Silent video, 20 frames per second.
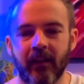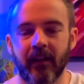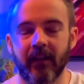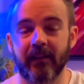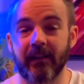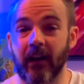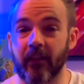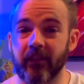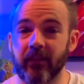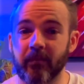
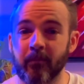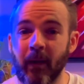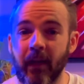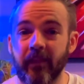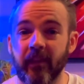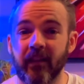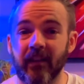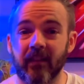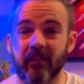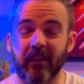Now, this
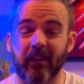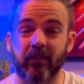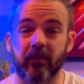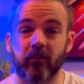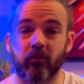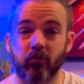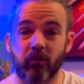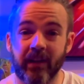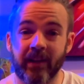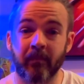method is
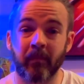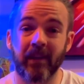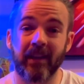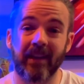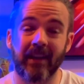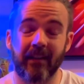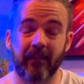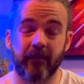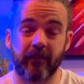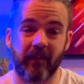
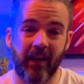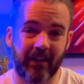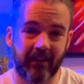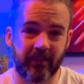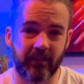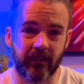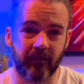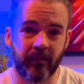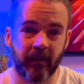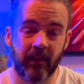extremely
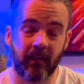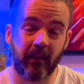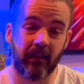effective.